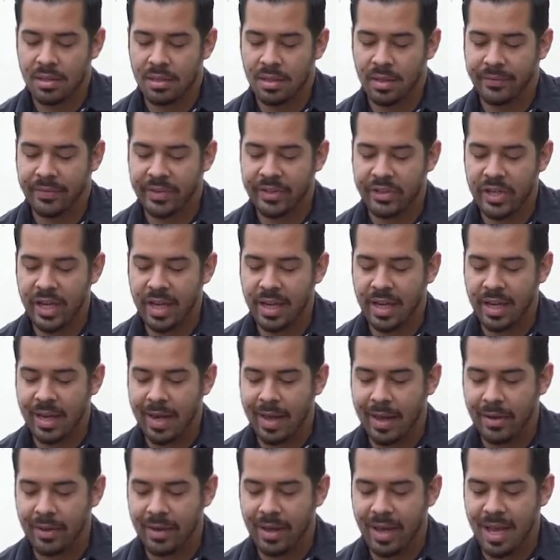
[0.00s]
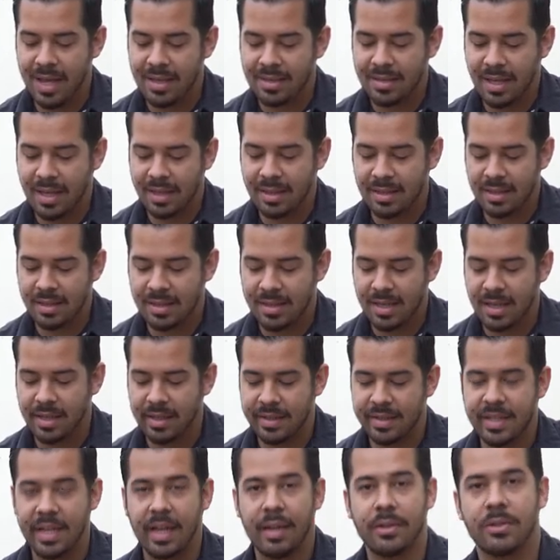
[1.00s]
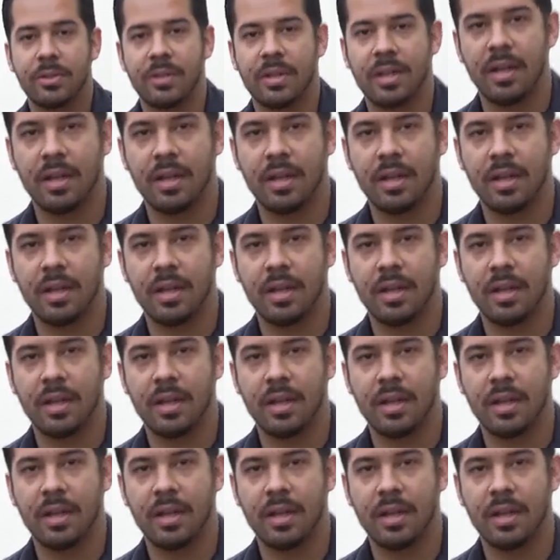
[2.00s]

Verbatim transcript: So if you check it out, it has like this kind of textured